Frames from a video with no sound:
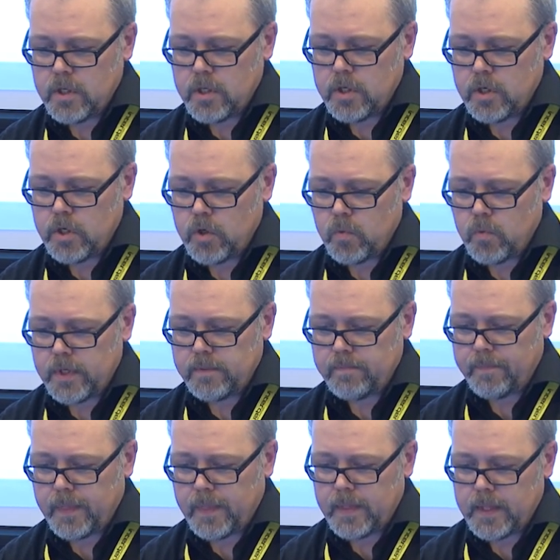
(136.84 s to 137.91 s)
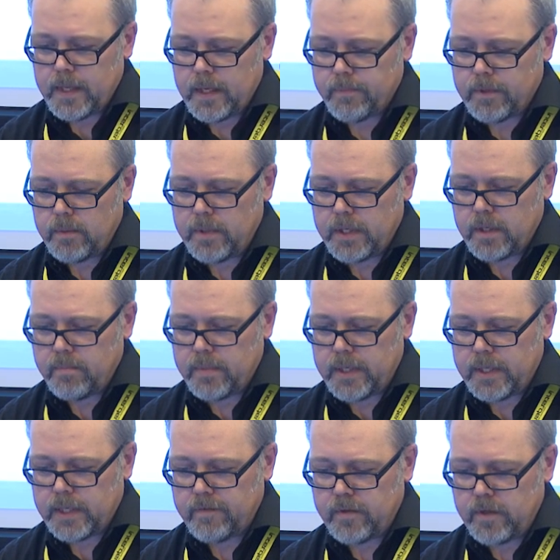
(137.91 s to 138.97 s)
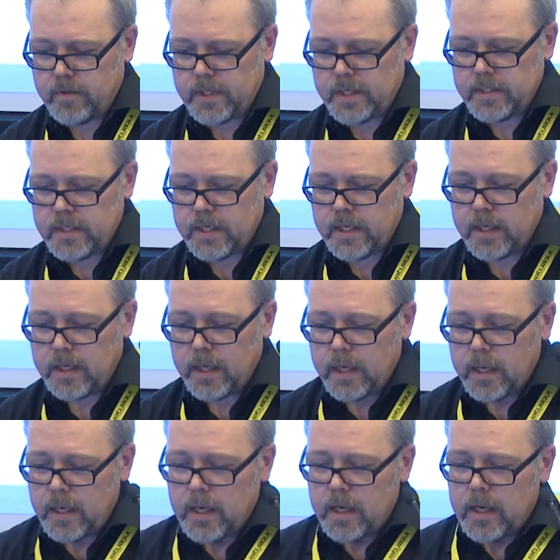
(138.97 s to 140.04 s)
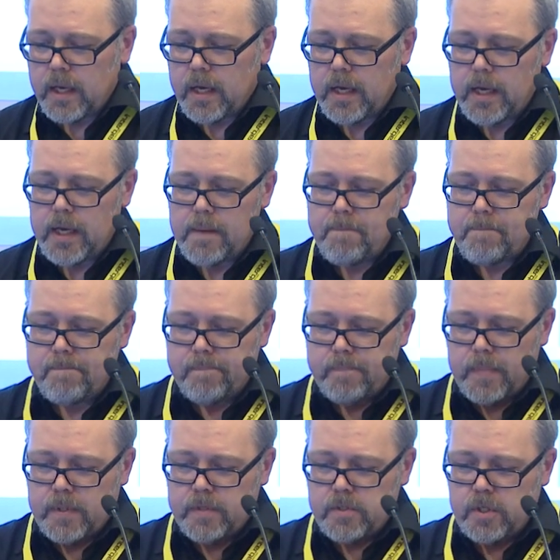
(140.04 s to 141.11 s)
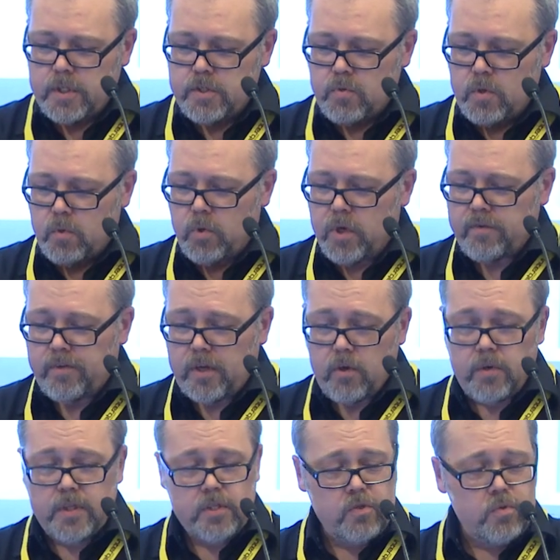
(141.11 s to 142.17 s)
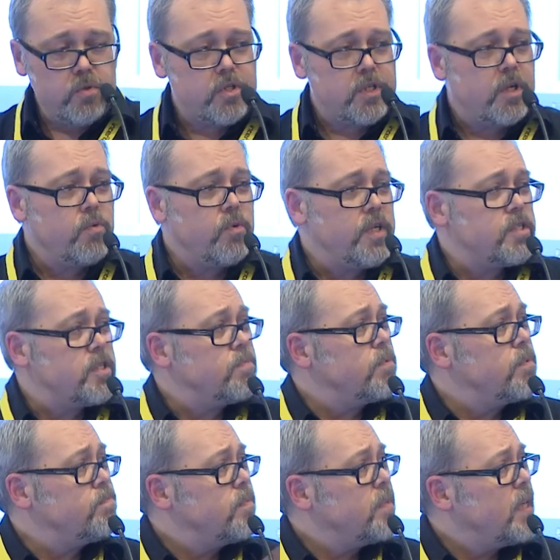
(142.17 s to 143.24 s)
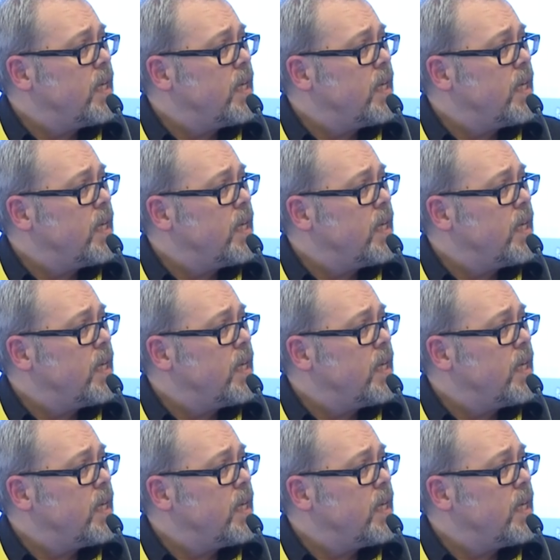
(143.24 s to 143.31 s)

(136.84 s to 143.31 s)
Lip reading: a new one, and I'm going to be combining a few things here. So there's a workflow, there's also some